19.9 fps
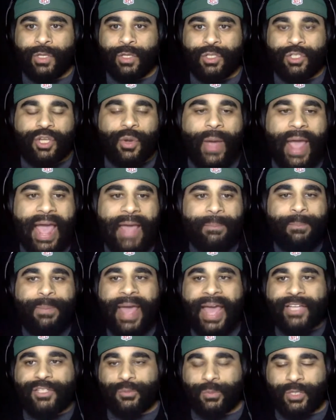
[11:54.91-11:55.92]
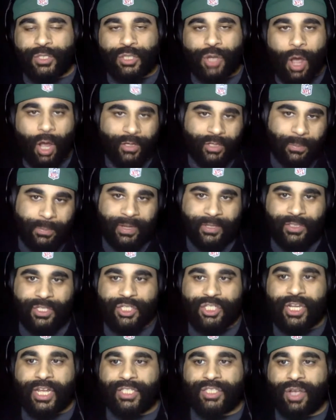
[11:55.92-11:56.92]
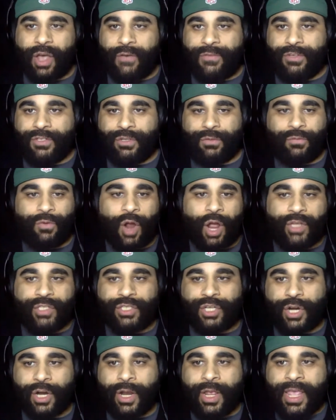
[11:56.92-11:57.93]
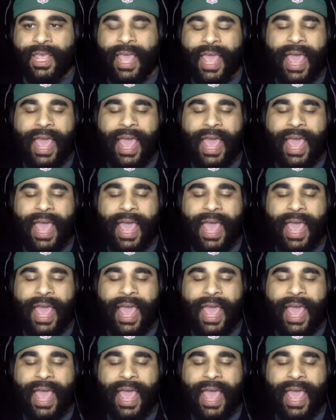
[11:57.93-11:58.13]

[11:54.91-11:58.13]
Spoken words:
So at best, we talked about the Jets offensive roster.